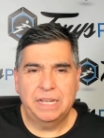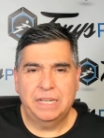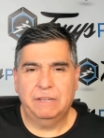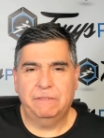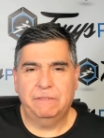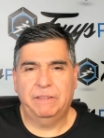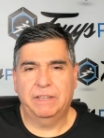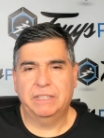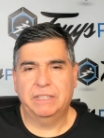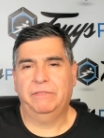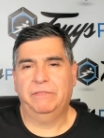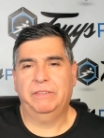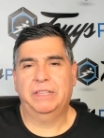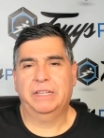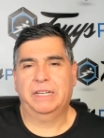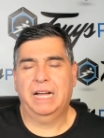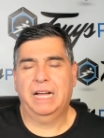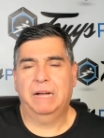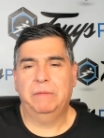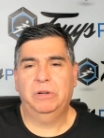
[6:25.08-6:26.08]
Defensively,
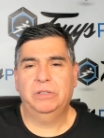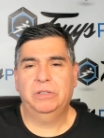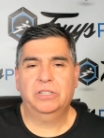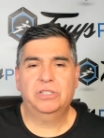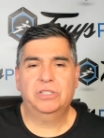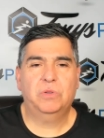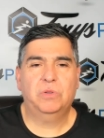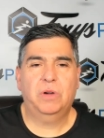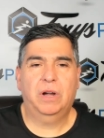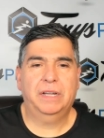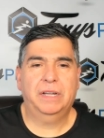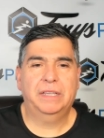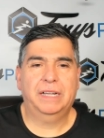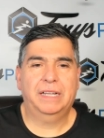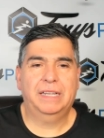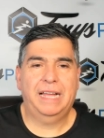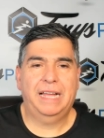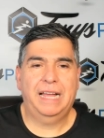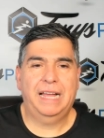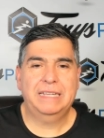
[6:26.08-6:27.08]
the Cowboys are strong in the
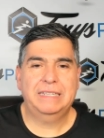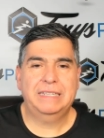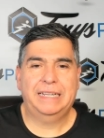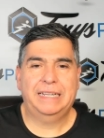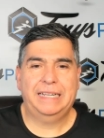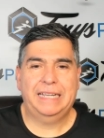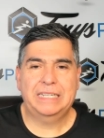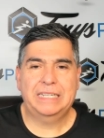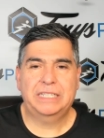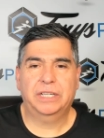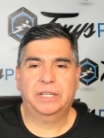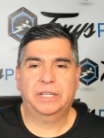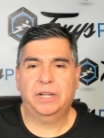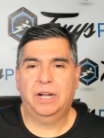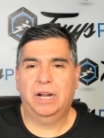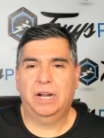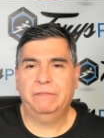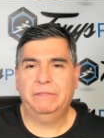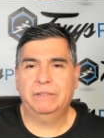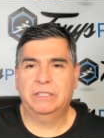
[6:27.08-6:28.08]
glass against the
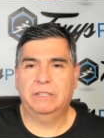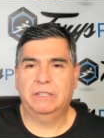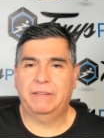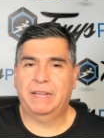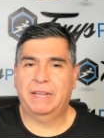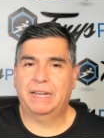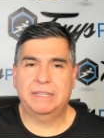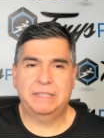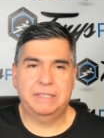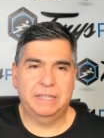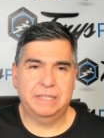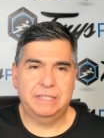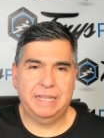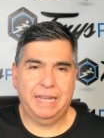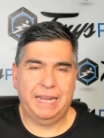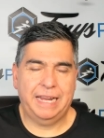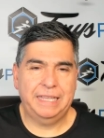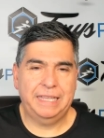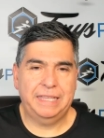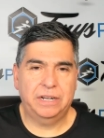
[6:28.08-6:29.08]
conference. Nevada sits
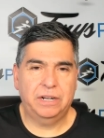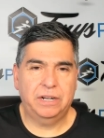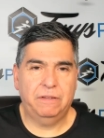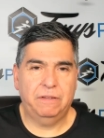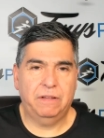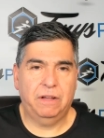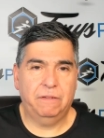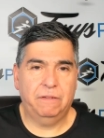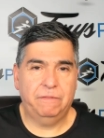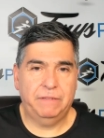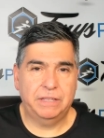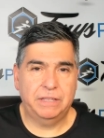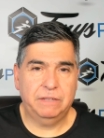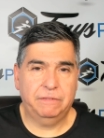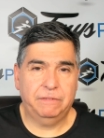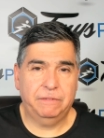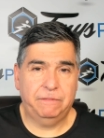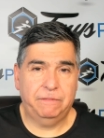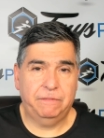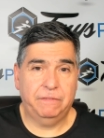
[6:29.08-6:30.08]
8th in
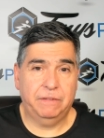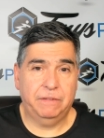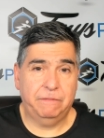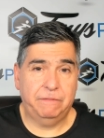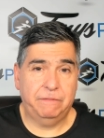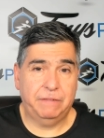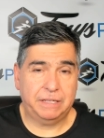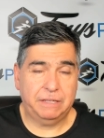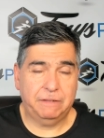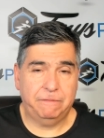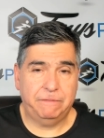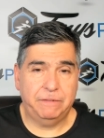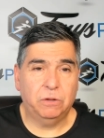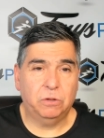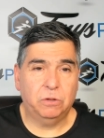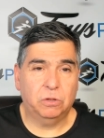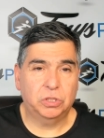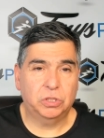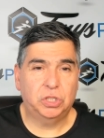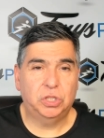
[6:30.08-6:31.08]
offensive effective
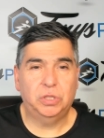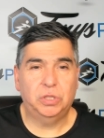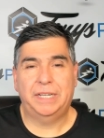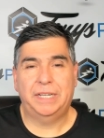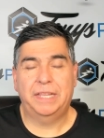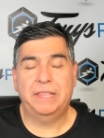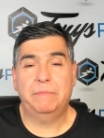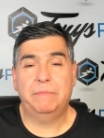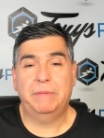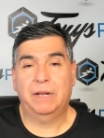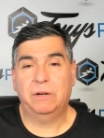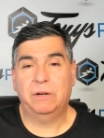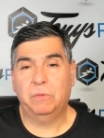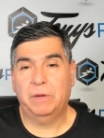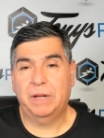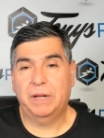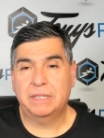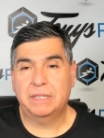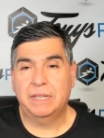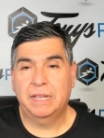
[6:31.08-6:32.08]
field goal shooting in the Mountain
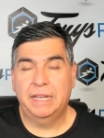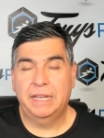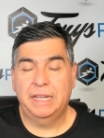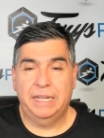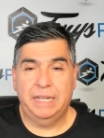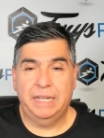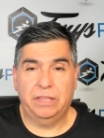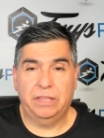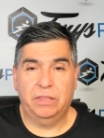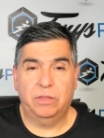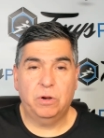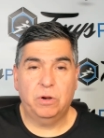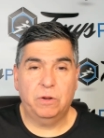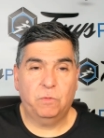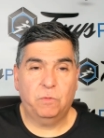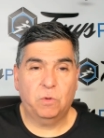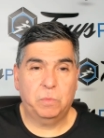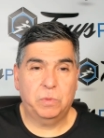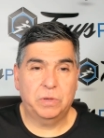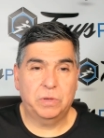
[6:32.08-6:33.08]
West, hitting
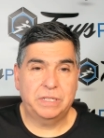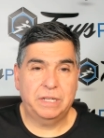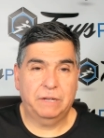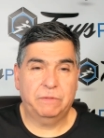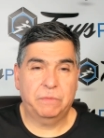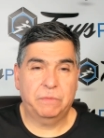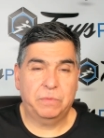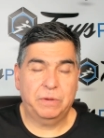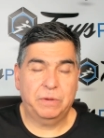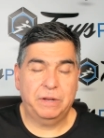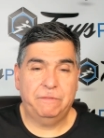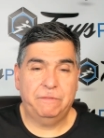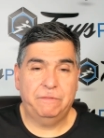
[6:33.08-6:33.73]
34% from three,